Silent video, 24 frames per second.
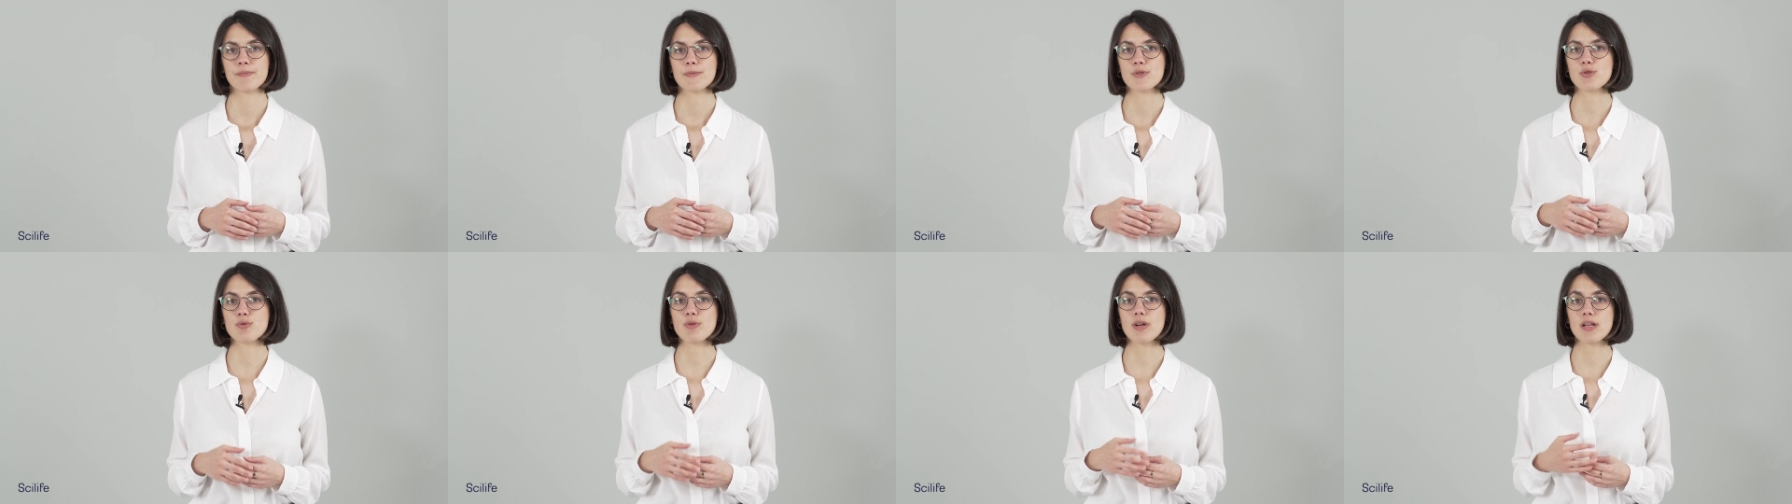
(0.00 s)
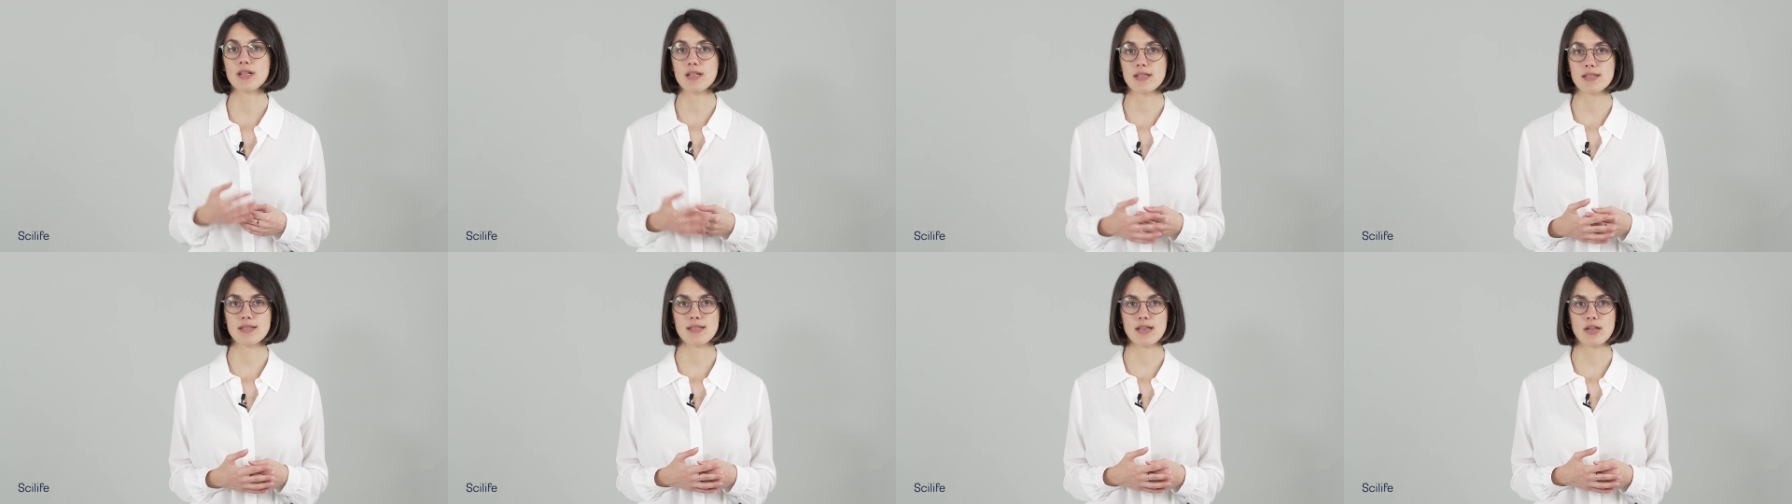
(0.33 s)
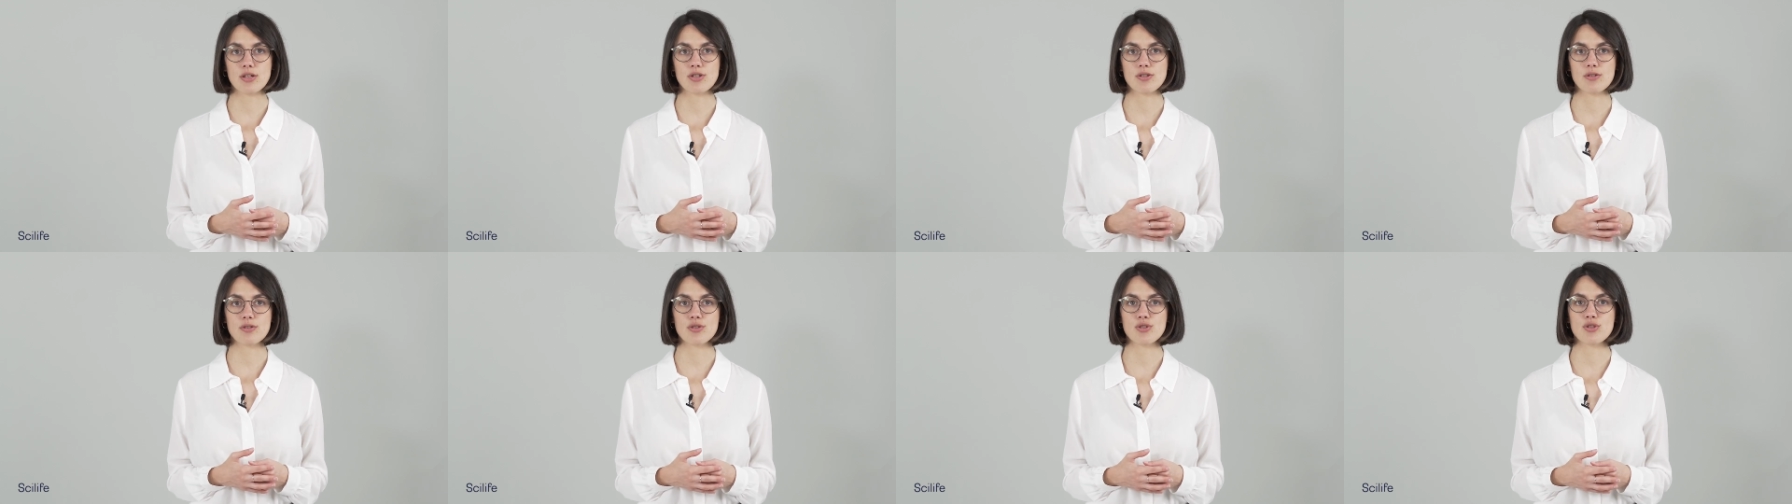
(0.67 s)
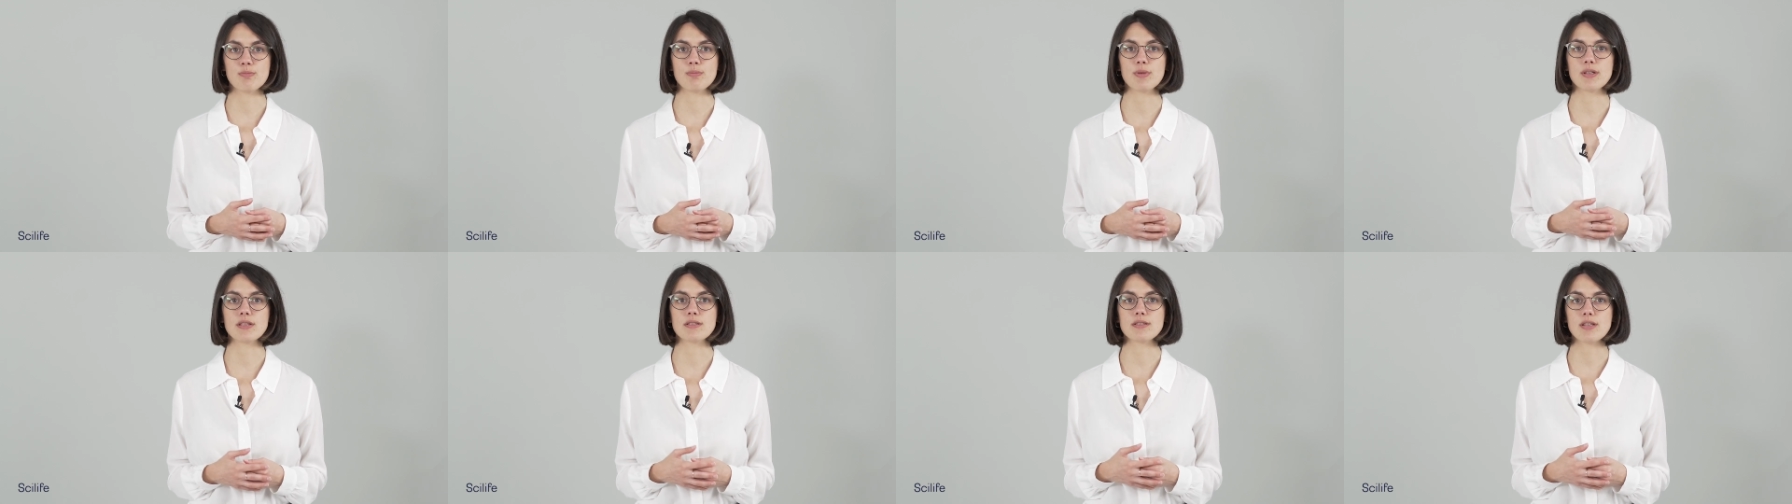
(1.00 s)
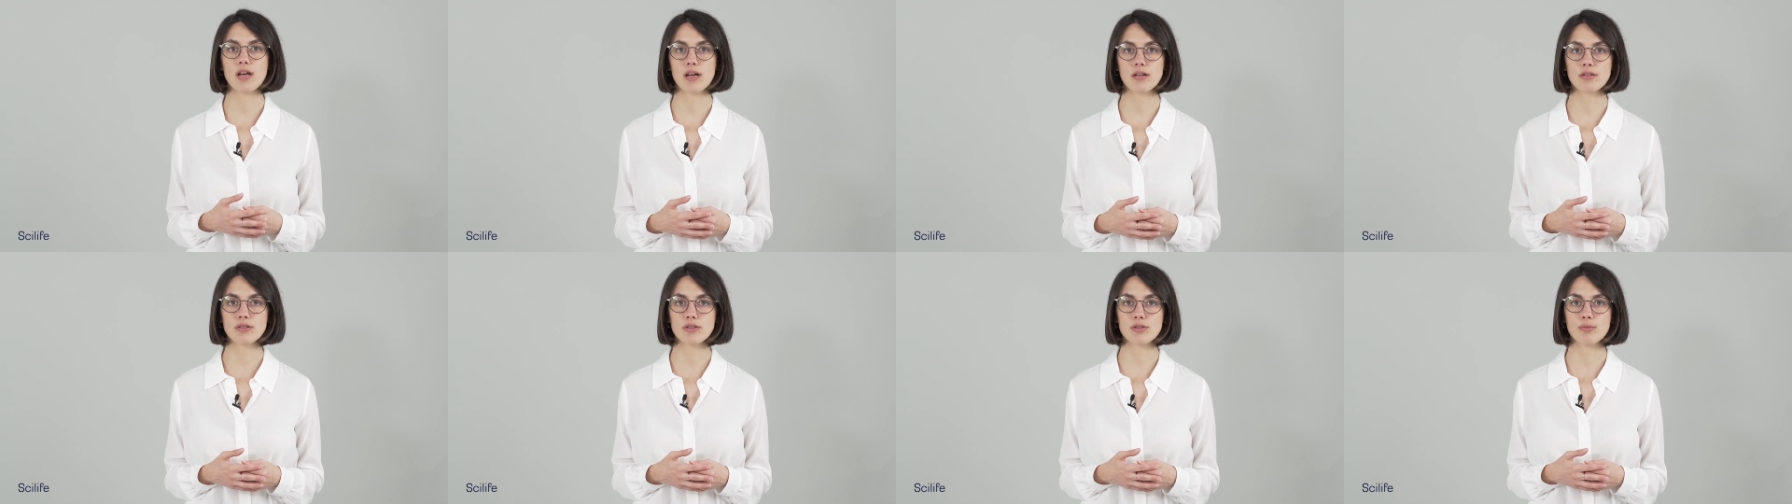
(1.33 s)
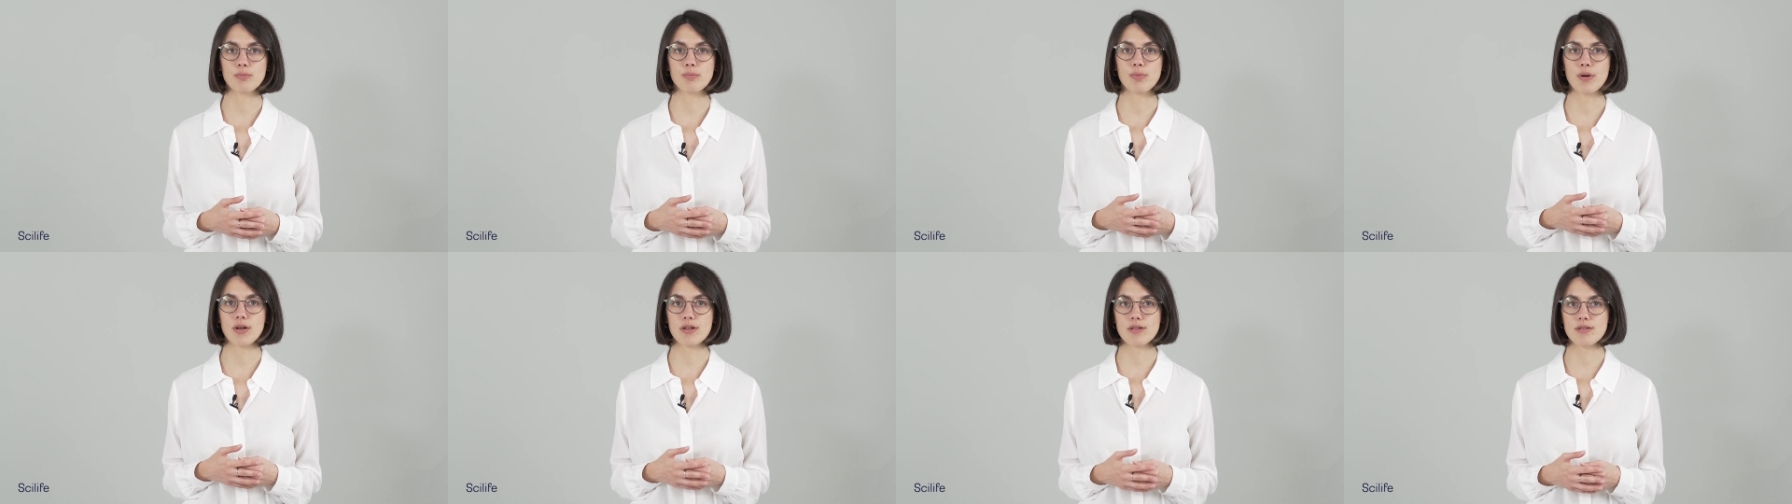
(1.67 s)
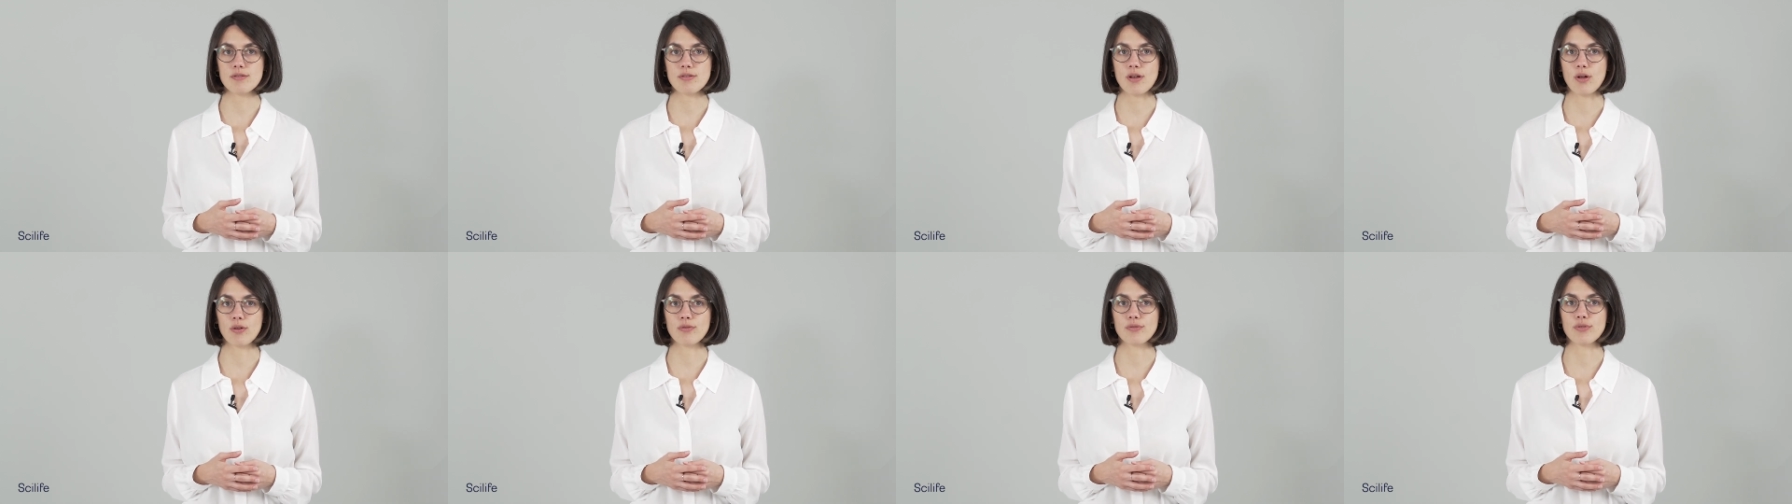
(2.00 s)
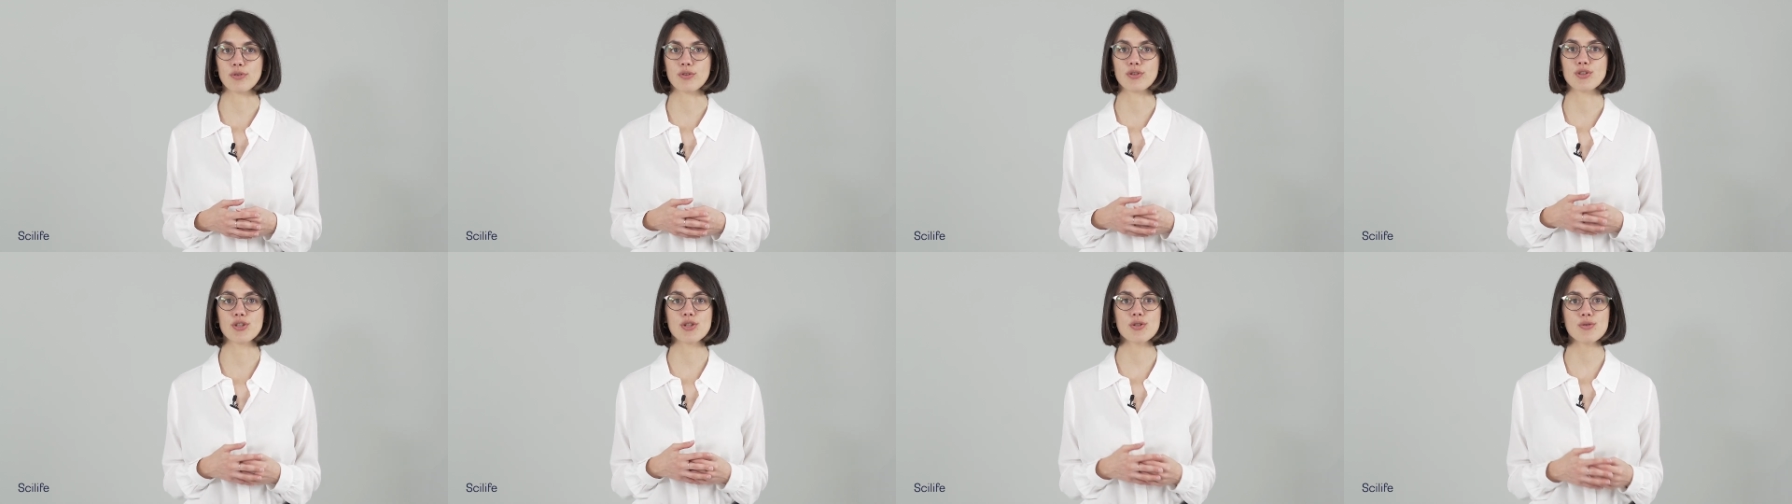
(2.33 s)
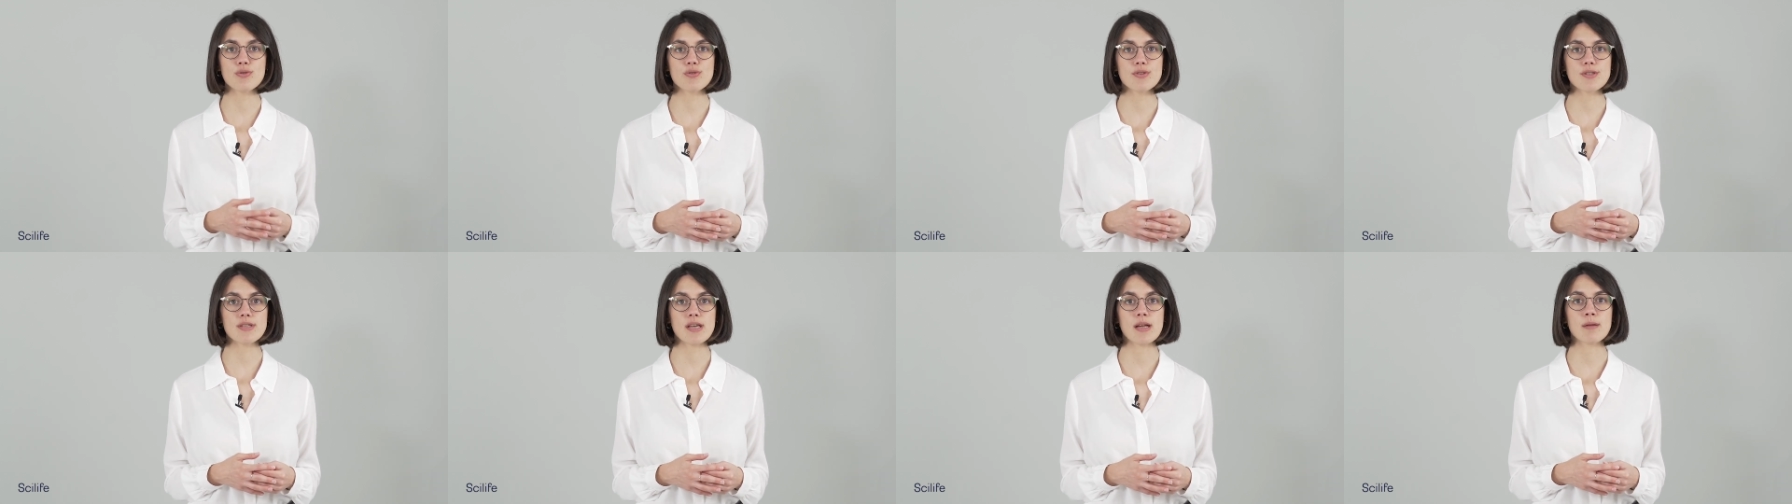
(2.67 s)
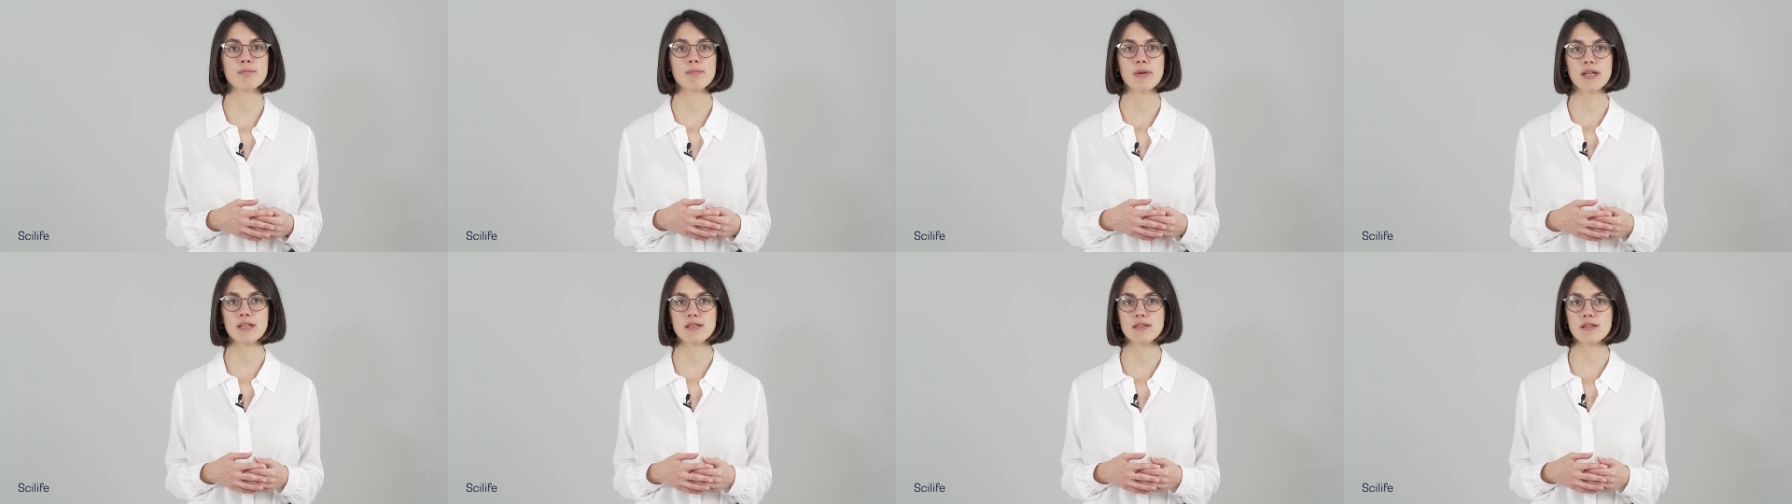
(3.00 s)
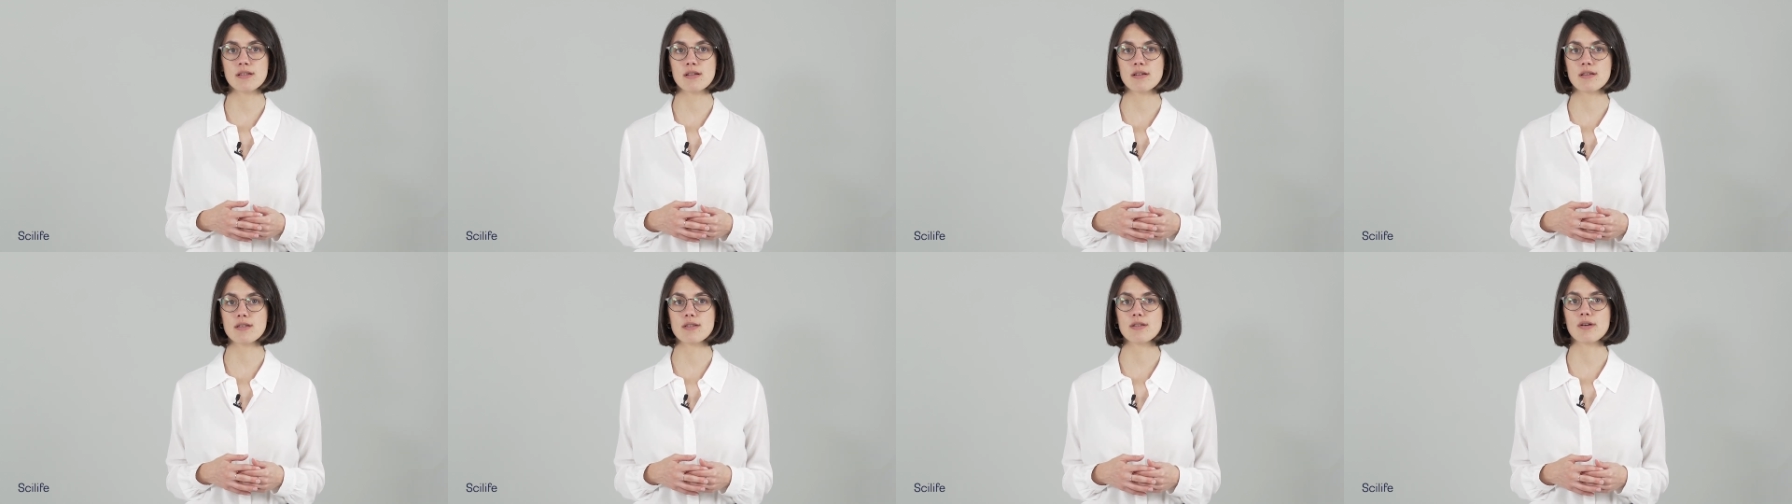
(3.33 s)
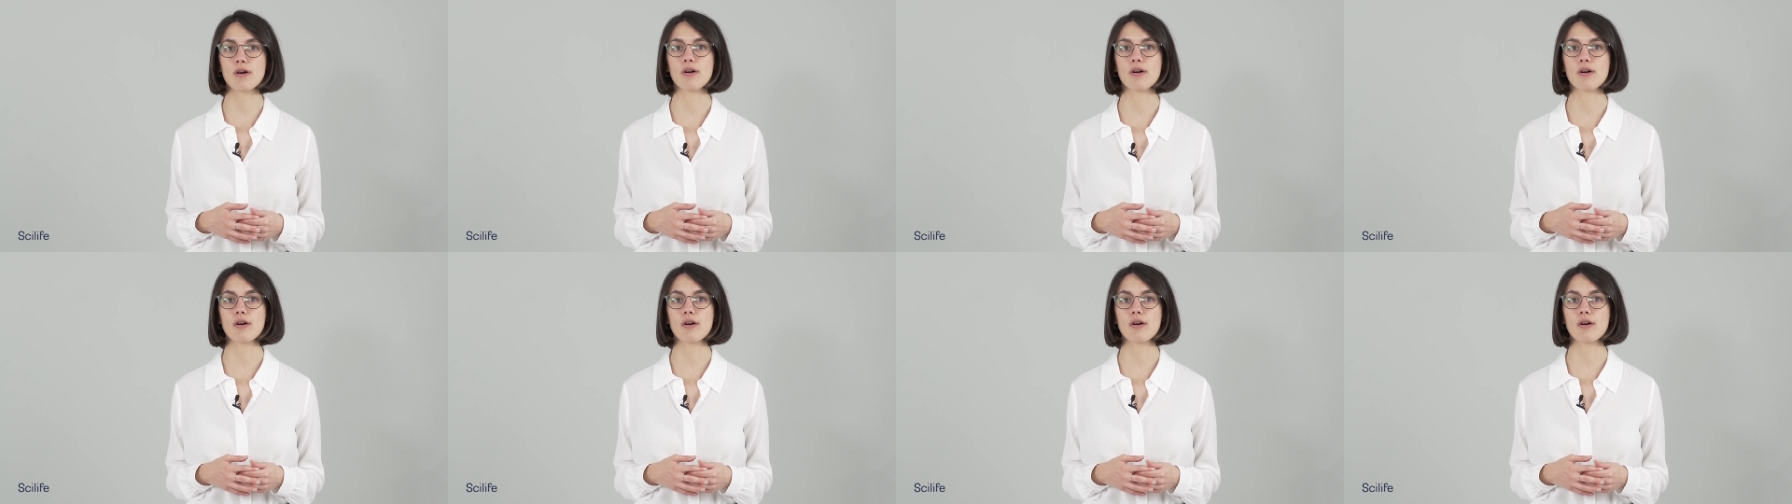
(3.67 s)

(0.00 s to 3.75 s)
Training sessions should be done to personnel for use and maintenance